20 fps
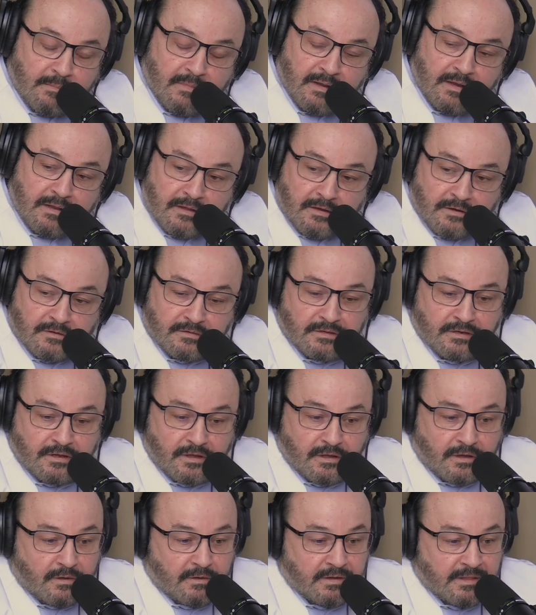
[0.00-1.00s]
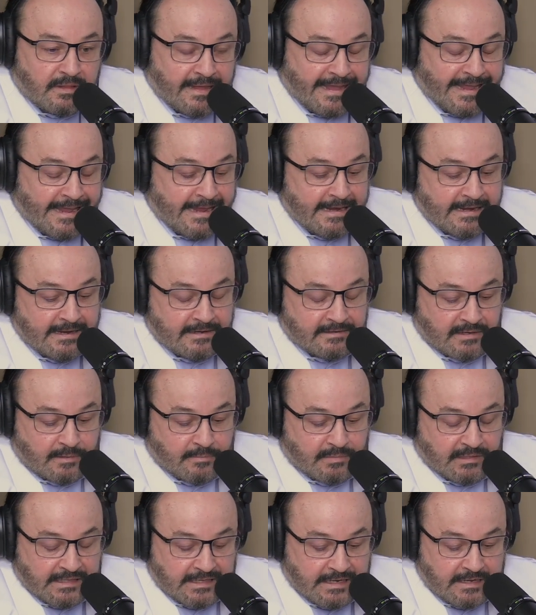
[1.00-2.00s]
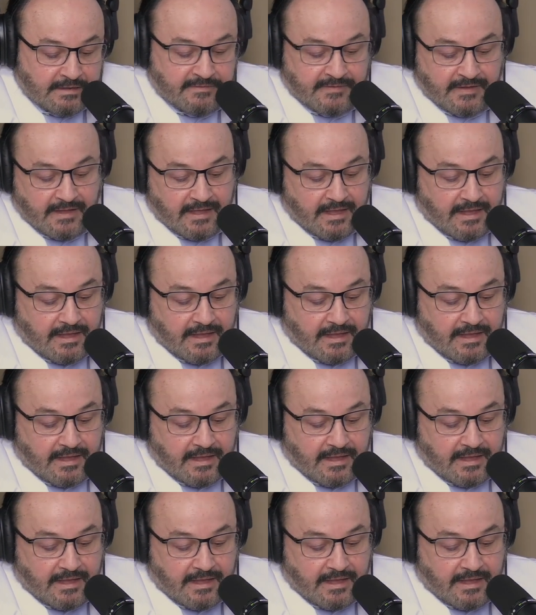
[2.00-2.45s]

many years ago in the 80s, I believe.